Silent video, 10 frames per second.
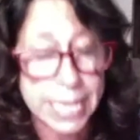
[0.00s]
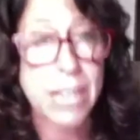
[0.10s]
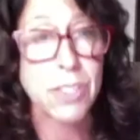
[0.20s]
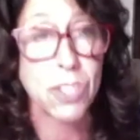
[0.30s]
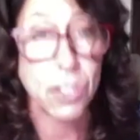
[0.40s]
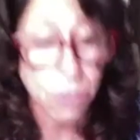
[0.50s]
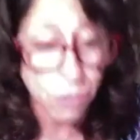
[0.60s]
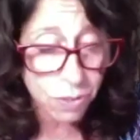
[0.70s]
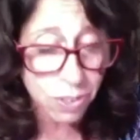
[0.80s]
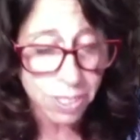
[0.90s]
as
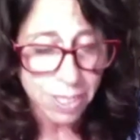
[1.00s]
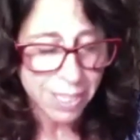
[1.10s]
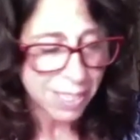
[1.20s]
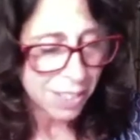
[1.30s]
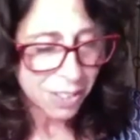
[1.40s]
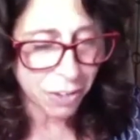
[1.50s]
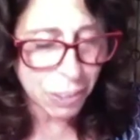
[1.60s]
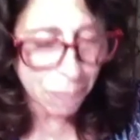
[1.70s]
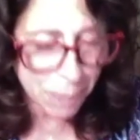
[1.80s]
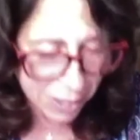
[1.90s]
Jews, your
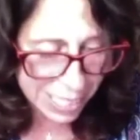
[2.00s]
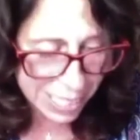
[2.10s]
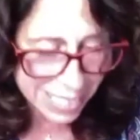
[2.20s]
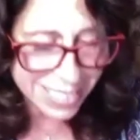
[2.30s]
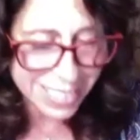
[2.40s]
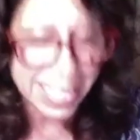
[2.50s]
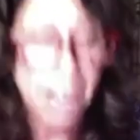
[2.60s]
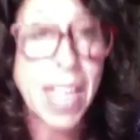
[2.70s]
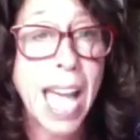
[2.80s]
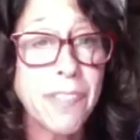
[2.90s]
experience as a
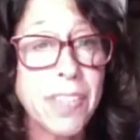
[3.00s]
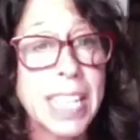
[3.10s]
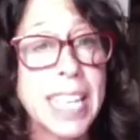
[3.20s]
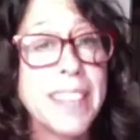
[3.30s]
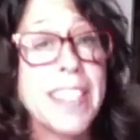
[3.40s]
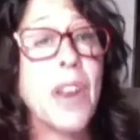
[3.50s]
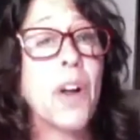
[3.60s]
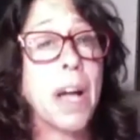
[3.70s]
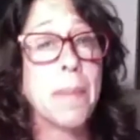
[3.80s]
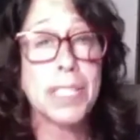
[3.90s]
South African, then
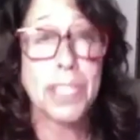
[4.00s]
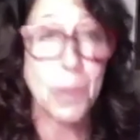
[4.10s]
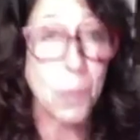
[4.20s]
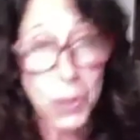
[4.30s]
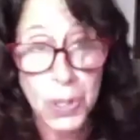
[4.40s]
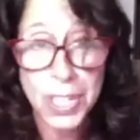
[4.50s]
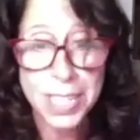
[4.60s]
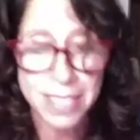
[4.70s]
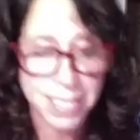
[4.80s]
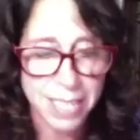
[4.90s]
coming to the
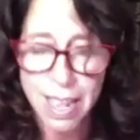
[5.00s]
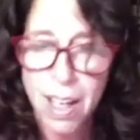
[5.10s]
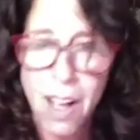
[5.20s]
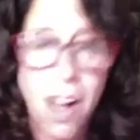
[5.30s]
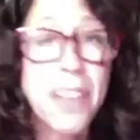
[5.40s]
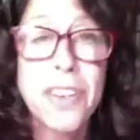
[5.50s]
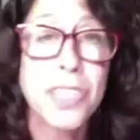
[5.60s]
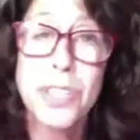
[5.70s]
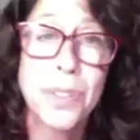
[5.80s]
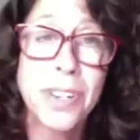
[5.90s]
world, all your
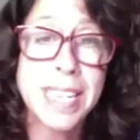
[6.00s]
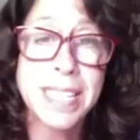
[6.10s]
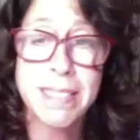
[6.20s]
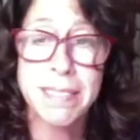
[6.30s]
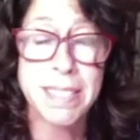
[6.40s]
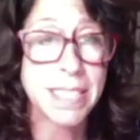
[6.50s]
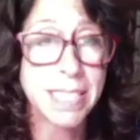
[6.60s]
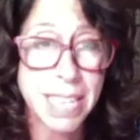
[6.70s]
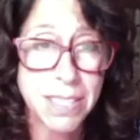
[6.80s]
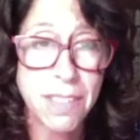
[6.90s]
stories, the
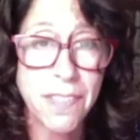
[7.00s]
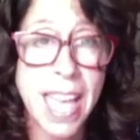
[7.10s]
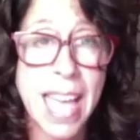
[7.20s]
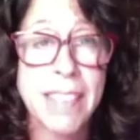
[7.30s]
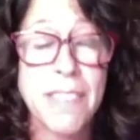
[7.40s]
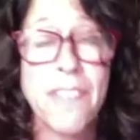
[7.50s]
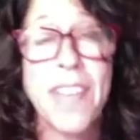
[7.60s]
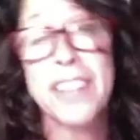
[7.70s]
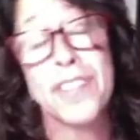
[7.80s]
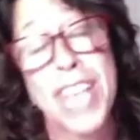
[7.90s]
success you've had, the
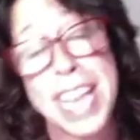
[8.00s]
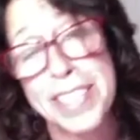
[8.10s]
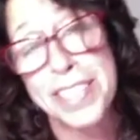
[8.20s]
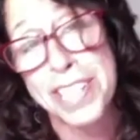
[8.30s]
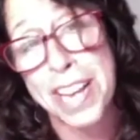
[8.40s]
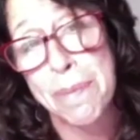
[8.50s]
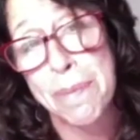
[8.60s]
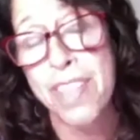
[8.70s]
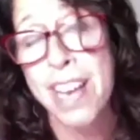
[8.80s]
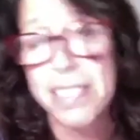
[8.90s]
fact you've taken this time
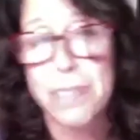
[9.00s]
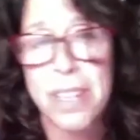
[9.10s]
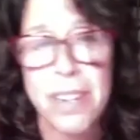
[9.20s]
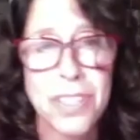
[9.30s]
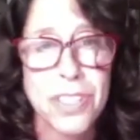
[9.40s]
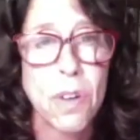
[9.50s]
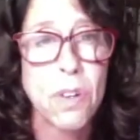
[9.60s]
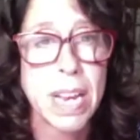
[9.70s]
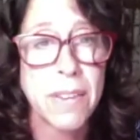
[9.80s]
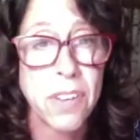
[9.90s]
with us. We are so
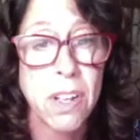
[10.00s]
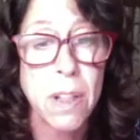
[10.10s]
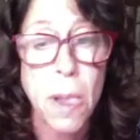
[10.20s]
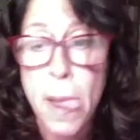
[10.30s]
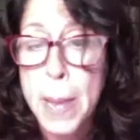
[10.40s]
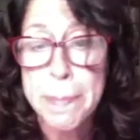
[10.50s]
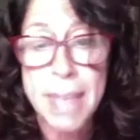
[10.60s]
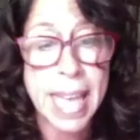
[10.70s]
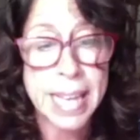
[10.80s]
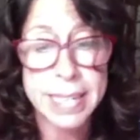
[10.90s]
grateful.
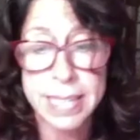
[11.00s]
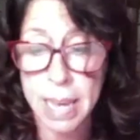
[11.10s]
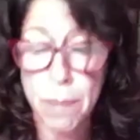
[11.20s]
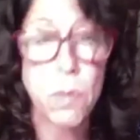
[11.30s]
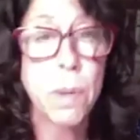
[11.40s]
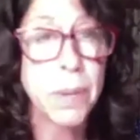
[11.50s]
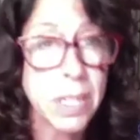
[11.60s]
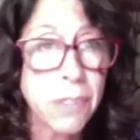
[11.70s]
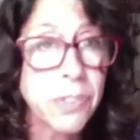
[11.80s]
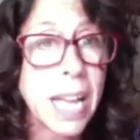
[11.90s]
And um, we're
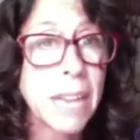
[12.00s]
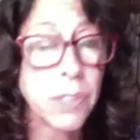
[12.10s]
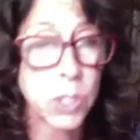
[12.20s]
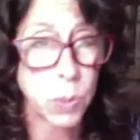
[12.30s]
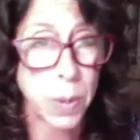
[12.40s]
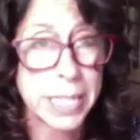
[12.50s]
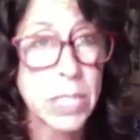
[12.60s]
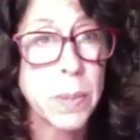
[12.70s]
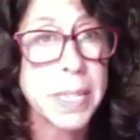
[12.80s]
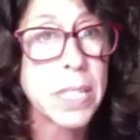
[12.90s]
booking your flight for
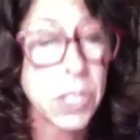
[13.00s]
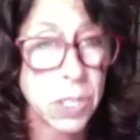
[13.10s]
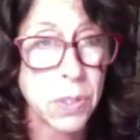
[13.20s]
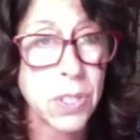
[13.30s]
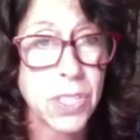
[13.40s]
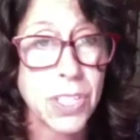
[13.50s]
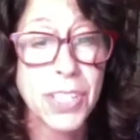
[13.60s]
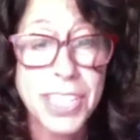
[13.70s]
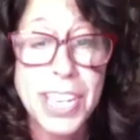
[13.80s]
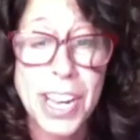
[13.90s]
2022, just so
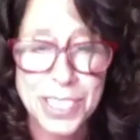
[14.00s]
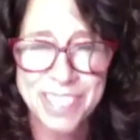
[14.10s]
you know.